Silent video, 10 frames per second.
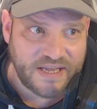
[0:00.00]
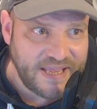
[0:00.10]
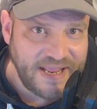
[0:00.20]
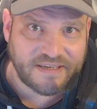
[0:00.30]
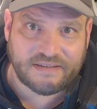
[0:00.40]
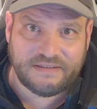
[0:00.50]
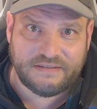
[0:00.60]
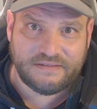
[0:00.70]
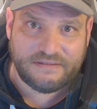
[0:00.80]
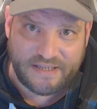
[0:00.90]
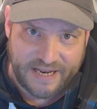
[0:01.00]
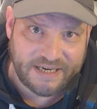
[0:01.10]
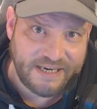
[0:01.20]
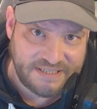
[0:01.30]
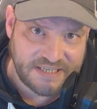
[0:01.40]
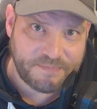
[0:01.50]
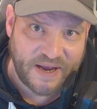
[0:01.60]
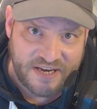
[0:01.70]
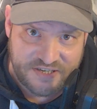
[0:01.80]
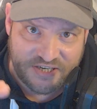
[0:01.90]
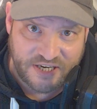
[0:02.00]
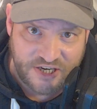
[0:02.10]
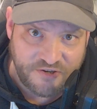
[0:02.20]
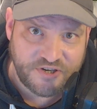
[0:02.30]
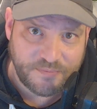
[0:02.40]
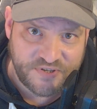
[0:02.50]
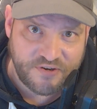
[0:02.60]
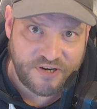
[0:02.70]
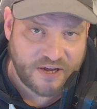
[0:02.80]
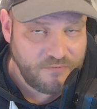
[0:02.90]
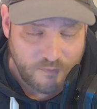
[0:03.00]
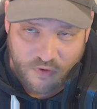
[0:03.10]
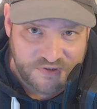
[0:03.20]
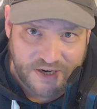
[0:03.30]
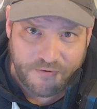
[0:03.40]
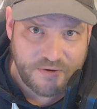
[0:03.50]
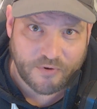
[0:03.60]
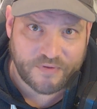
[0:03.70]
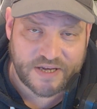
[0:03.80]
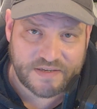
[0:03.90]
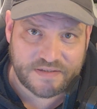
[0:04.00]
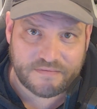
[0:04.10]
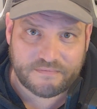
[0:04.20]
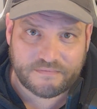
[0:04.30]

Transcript: Again, the analytics page in YouTube Studio will tell you all this.